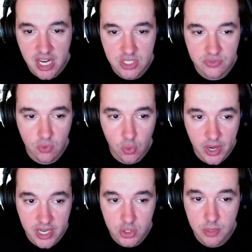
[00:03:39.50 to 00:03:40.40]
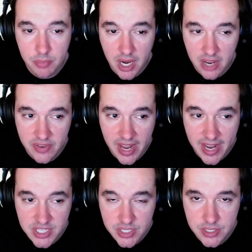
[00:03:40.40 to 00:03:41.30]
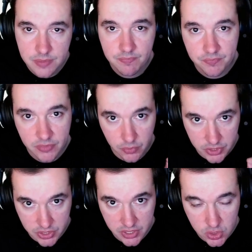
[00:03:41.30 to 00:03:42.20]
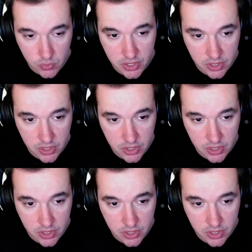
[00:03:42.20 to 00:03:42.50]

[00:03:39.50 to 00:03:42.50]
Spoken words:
for Entra Private Access, which is this one